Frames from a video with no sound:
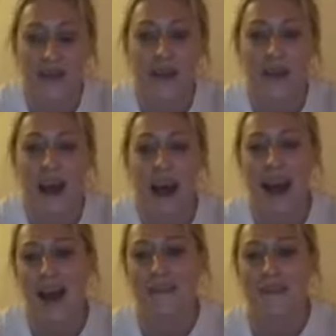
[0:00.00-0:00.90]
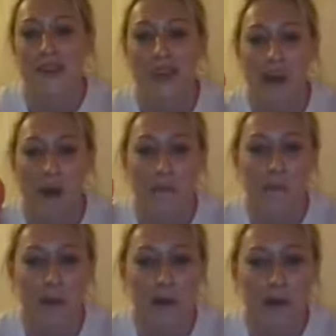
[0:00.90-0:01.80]
And if you have
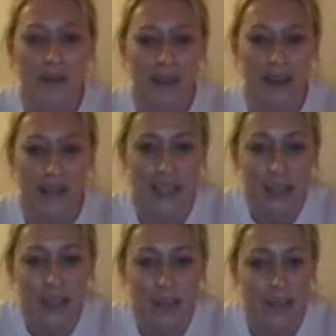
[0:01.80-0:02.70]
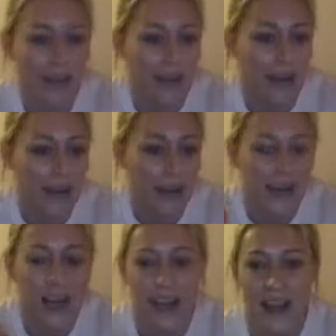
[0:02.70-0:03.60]
a ball or a tennis ball
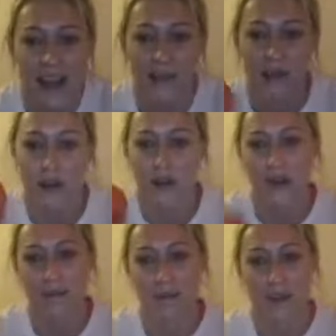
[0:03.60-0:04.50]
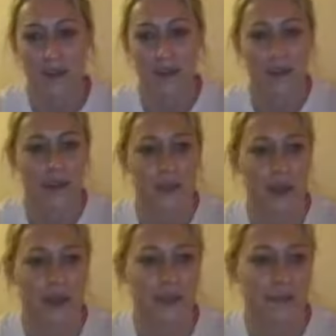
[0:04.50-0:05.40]
or anything like that, if you go and grab one of
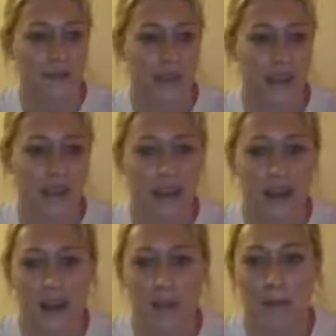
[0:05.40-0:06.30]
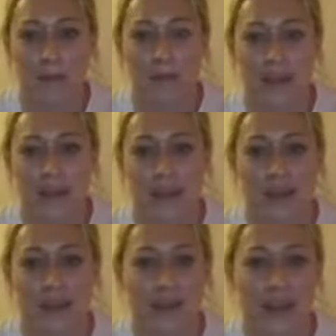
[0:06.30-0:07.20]
those as well, and that'll help us
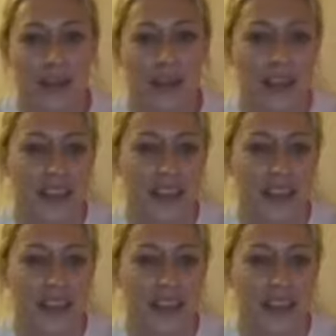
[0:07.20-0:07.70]
with our skills.